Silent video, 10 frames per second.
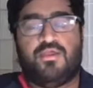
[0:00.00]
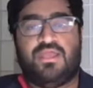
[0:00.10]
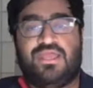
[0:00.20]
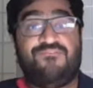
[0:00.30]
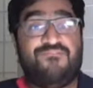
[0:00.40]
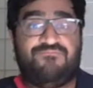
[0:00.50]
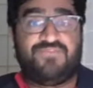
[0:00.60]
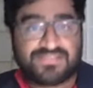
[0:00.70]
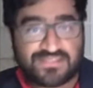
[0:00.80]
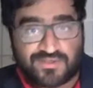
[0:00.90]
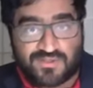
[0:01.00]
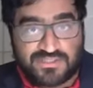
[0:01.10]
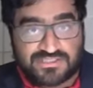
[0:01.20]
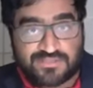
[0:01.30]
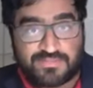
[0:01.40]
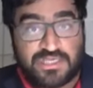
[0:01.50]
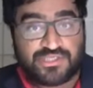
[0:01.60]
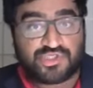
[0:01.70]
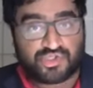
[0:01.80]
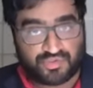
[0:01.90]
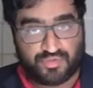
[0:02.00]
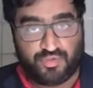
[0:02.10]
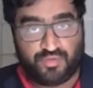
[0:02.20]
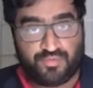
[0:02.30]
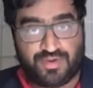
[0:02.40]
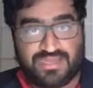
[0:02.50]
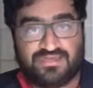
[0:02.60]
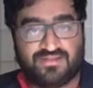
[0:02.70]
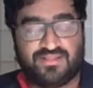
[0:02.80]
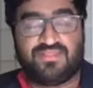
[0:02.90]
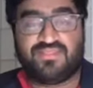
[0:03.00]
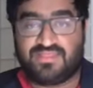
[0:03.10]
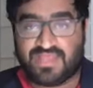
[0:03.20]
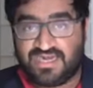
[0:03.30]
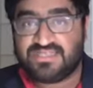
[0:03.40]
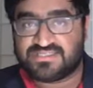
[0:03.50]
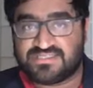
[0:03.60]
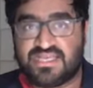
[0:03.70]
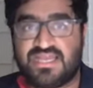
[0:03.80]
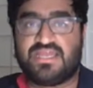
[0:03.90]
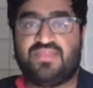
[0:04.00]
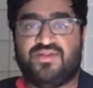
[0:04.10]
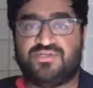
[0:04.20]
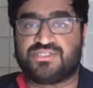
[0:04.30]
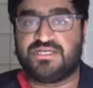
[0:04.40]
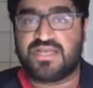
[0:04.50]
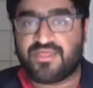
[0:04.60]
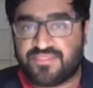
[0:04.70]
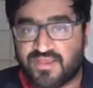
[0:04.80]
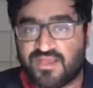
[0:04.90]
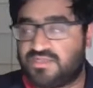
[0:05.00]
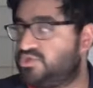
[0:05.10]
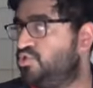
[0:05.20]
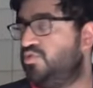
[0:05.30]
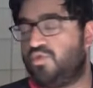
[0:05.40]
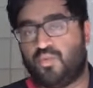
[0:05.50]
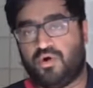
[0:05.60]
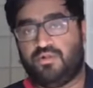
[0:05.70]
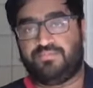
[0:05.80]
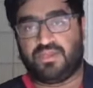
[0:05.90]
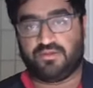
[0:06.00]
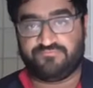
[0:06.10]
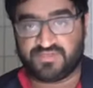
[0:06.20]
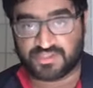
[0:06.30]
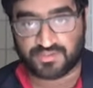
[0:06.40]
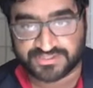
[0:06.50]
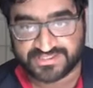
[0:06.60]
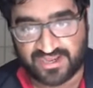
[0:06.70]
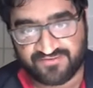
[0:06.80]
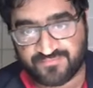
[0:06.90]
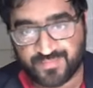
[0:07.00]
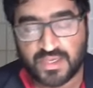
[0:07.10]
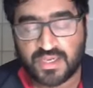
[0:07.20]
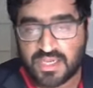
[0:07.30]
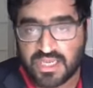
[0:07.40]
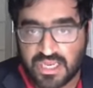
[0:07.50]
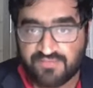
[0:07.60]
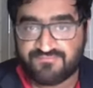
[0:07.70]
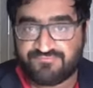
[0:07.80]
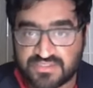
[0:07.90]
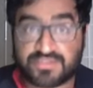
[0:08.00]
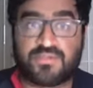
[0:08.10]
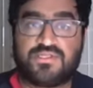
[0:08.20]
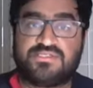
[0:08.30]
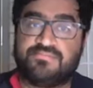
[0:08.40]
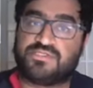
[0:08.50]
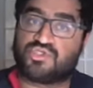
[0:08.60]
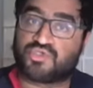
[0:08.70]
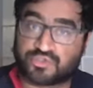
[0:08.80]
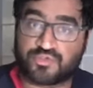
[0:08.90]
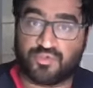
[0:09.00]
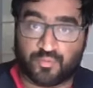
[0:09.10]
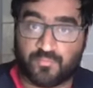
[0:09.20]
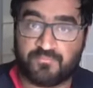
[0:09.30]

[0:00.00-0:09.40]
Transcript: If physicalism is true, right? That is to say, again, there's nothing to the world beyond physical stuff. If physicalism is true,